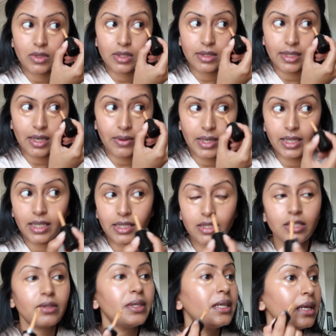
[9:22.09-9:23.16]
is how I like
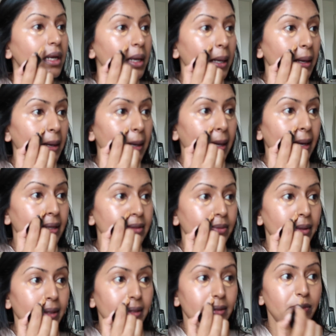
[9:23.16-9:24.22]
to do it, as
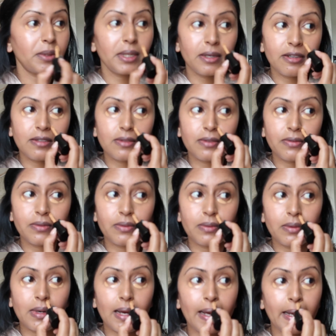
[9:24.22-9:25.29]
well as where
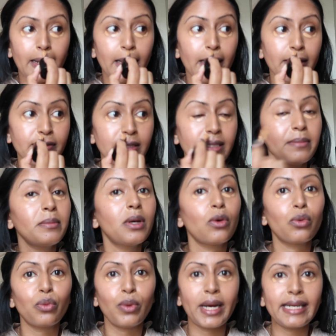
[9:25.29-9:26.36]
I have some
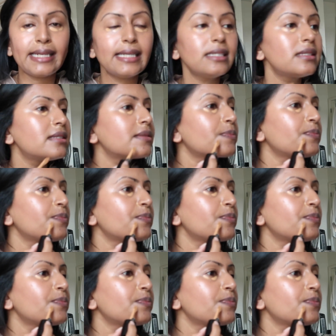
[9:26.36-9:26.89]
redness